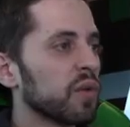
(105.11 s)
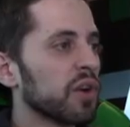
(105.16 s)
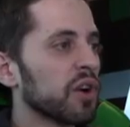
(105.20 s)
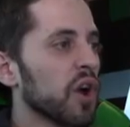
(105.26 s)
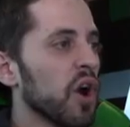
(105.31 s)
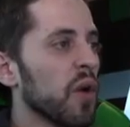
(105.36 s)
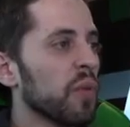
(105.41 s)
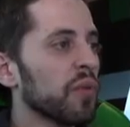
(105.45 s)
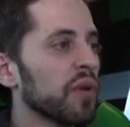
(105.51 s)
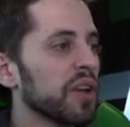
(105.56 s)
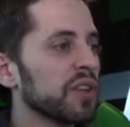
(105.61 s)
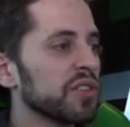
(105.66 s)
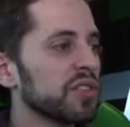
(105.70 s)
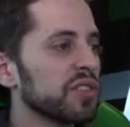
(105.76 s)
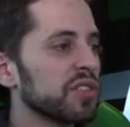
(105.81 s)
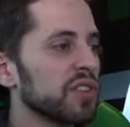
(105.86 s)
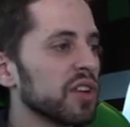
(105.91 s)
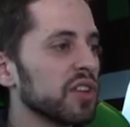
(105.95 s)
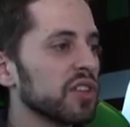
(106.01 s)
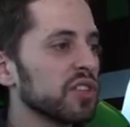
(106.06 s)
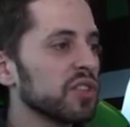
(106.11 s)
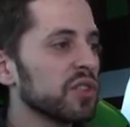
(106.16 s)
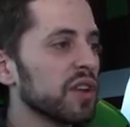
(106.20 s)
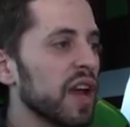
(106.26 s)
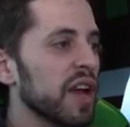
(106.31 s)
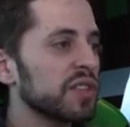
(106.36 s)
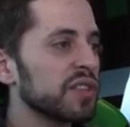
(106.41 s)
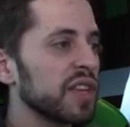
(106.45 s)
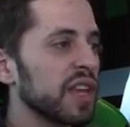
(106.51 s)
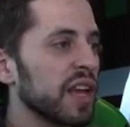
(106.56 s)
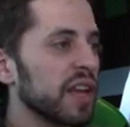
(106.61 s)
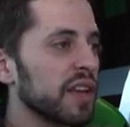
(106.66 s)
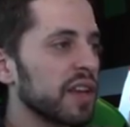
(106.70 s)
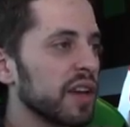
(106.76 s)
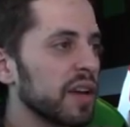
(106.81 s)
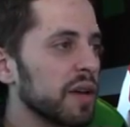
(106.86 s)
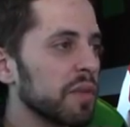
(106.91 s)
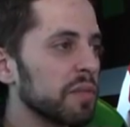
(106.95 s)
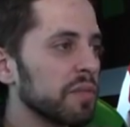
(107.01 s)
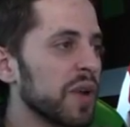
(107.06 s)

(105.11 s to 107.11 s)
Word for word: We're going places don't, you guys can't come,